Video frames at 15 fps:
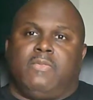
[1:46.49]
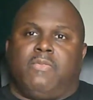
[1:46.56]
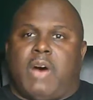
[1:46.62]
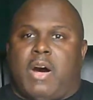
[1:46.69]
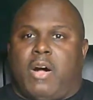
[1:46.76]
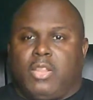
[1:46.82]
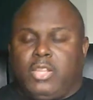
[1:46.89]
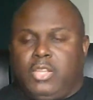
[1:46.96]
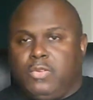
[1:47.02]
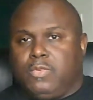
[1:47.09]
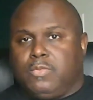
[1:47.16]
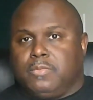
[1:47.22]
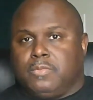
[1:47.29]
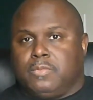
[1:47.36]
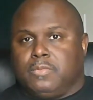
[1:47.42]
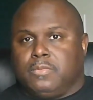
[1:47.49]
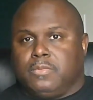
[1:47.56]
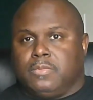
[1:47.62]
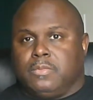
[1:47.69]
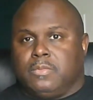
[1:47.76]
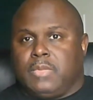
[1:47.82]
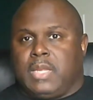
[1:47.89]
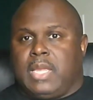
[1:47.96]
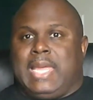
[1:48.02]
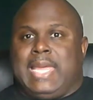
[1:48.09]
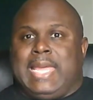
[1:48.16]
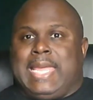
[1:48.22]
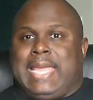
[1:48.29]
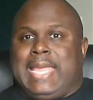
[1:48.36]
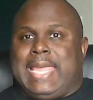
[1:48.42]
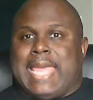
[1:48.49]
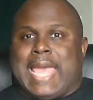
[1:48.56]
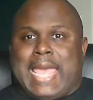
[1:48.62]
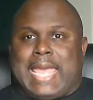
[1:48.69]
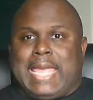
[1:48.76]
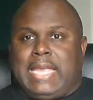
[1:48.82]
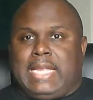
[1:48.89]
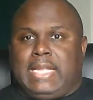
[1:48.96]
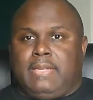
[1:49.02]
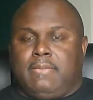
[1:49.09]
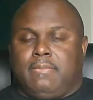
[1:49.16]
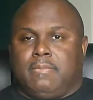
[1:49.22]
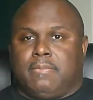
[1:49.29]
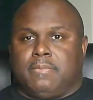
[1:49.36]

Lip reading: volume, gain,